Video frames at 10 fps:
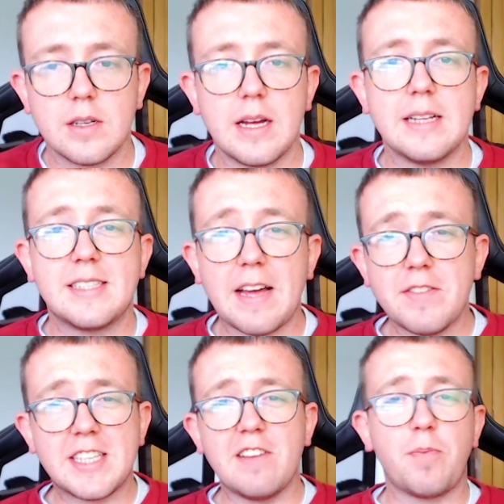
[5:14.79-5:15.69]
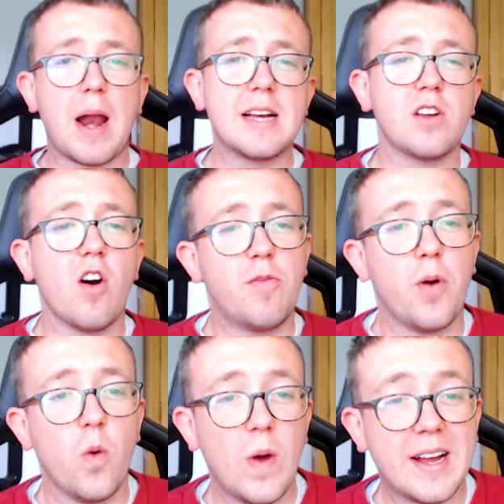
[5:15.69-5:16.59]
In seventeenth place, I've
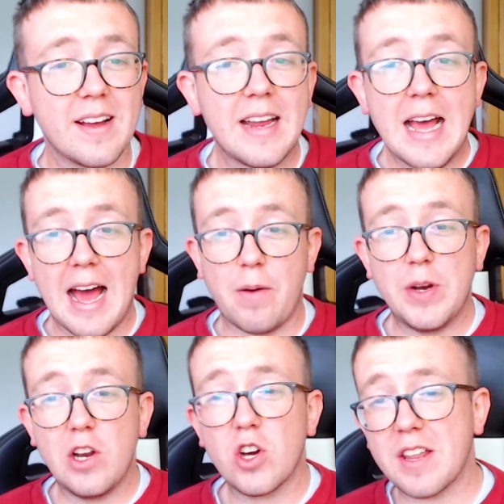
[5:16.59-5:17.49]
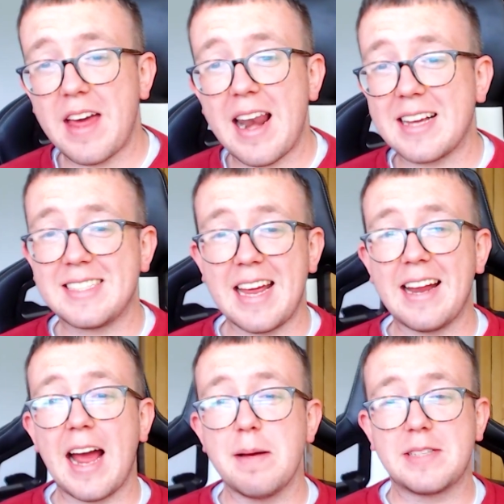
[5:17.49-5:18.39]
put Wigan, and when you look at their last ten
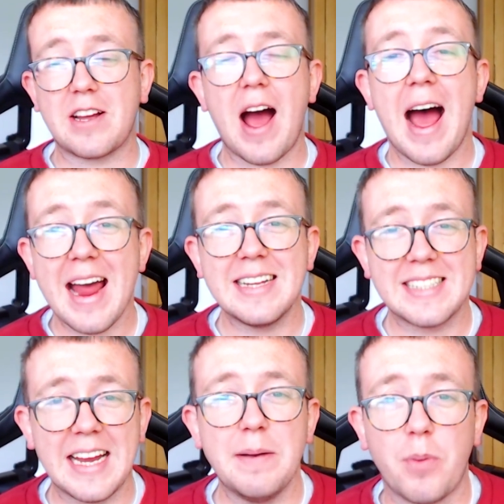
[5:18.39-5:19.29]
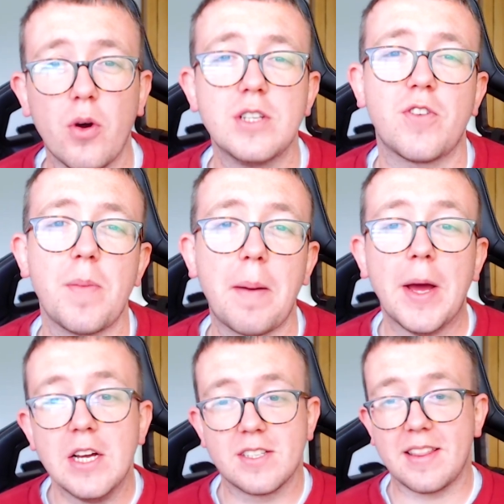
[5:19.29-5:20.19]
games, they got eighteen points from them.
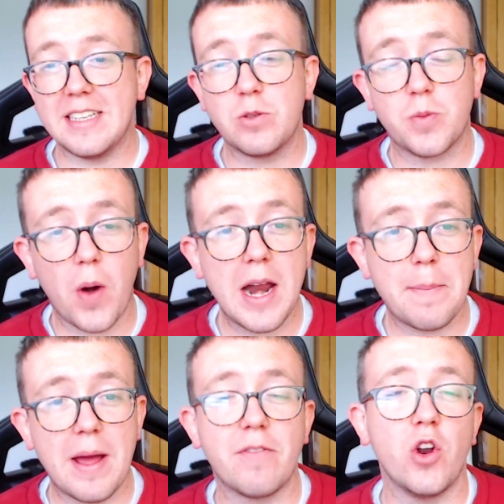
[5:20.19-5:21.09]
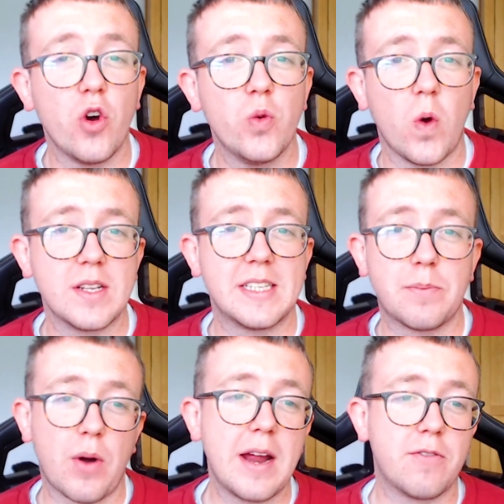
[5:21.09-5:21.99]
So this was probably a bit of an unwanted
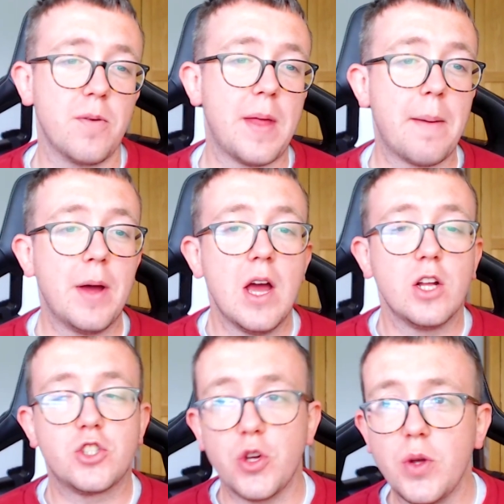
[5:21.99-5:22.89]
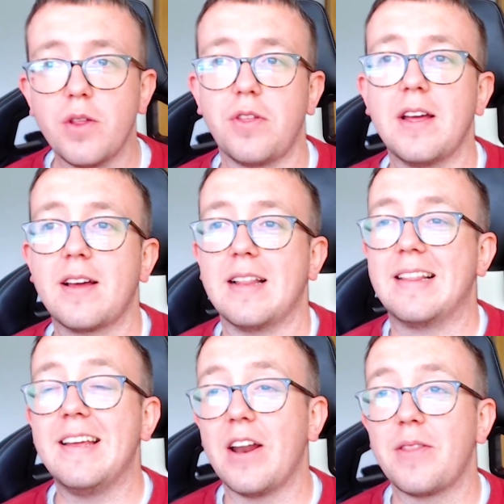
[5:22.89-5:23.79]
break from them. Do you think,
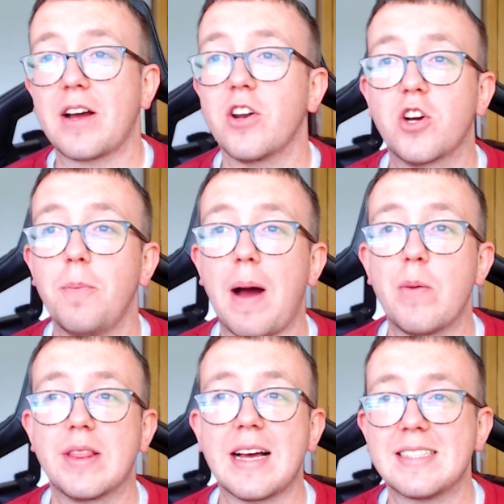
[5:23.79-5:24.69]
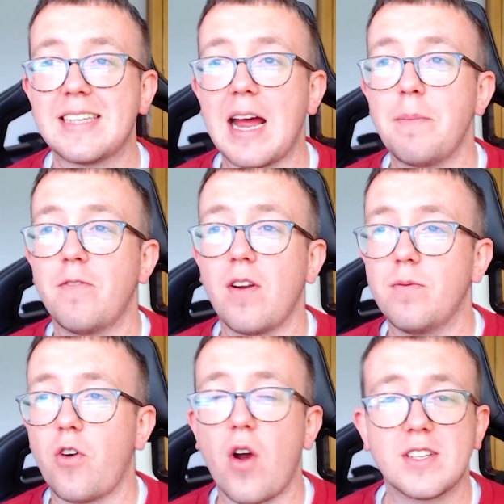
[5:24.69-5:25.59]
you know, they're going to come back with that same
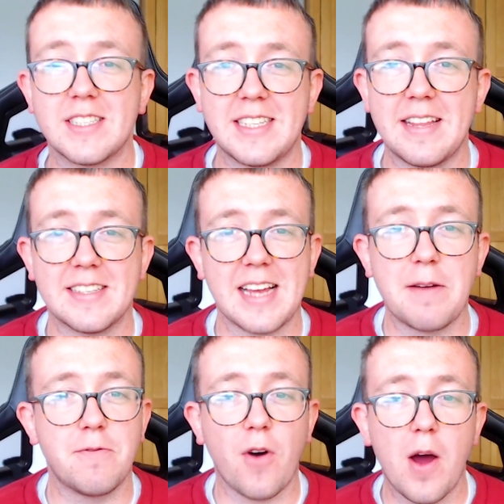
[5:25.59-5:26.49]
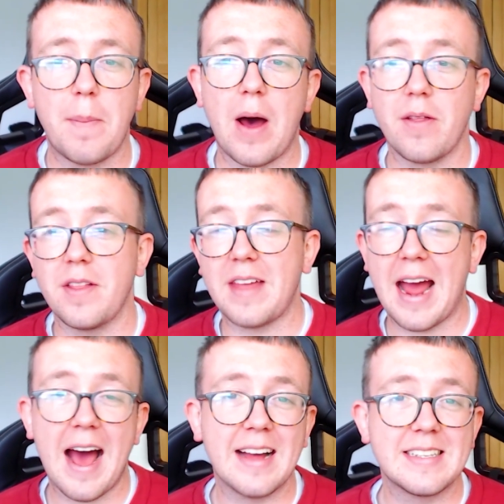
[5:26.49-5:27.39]
ferocity, the same firepower that they
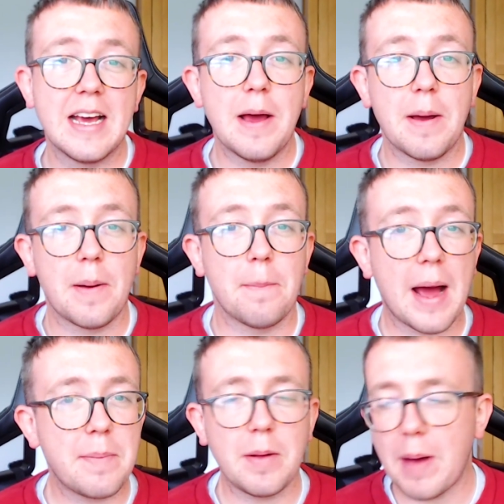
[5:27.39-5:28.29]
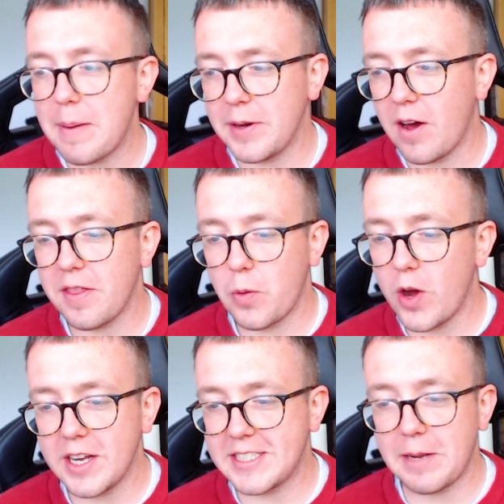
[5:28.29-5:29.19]
had? Maybe, maybe not. They weren't
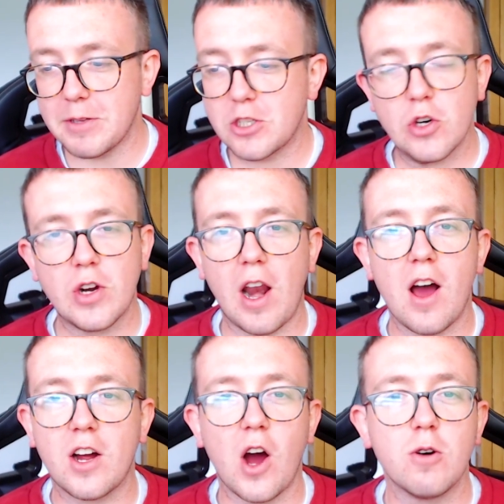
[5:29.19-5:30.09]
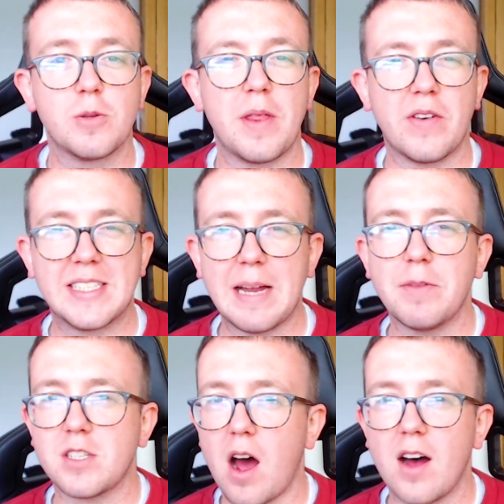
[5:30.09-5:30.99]
a team that scored a lot of goals, but they're a team
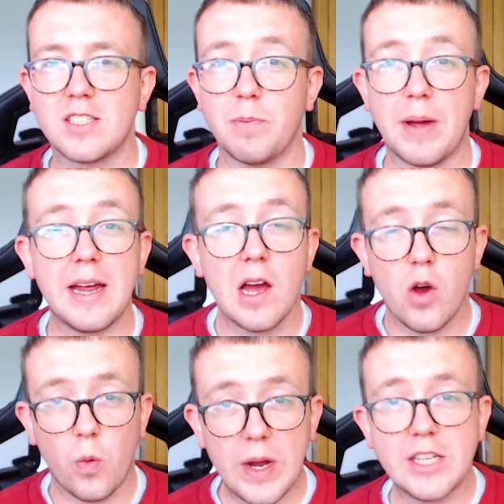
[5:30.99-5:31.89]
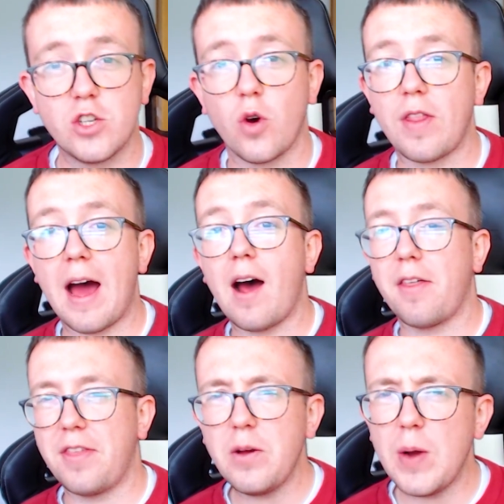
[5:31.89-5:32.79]
that's hard to beat. We saw that. I
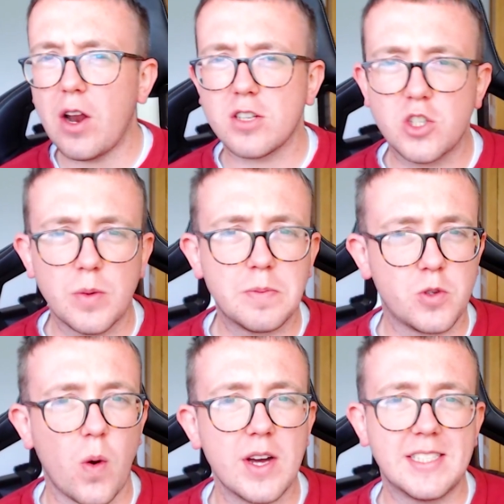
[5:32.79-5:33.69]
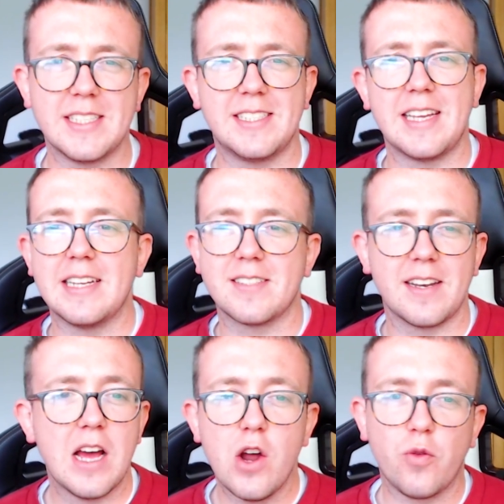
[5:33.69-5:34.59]
think we lost to them twice this season.
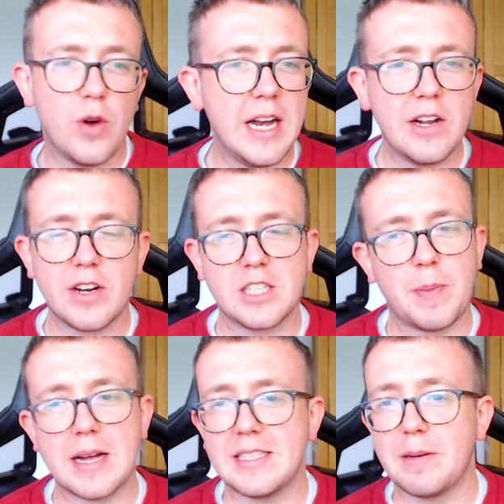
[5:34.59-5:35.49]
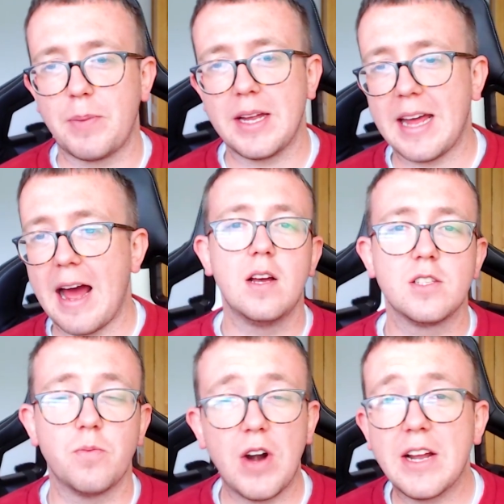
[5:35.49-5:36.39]
Really unexpected, but yeah,
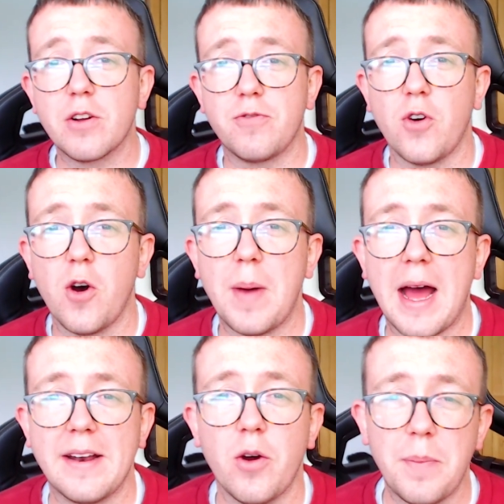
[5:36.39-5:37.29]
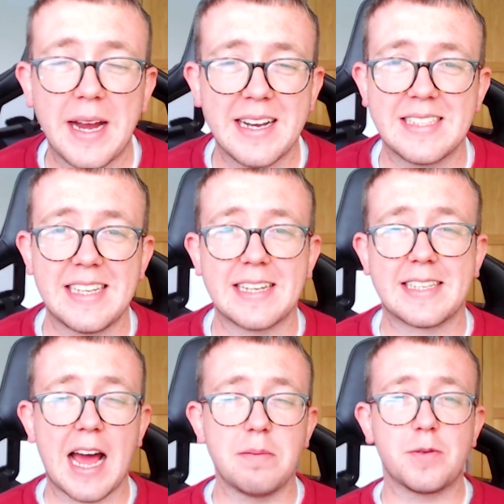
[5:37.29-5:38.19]
some really good form and unbeaten in six
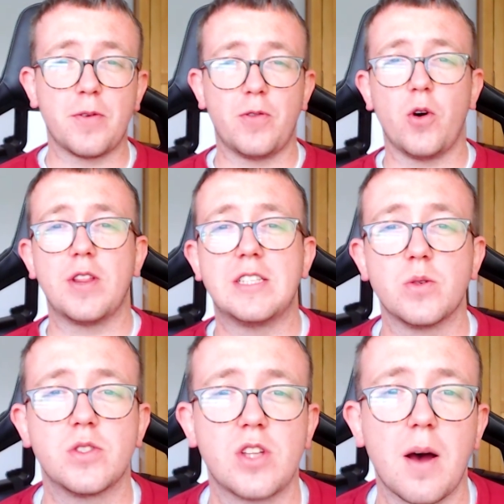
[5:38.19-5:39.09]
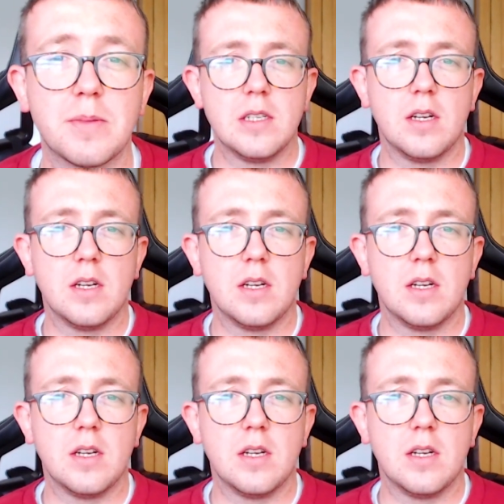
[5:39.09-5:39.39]
games before this all stopped.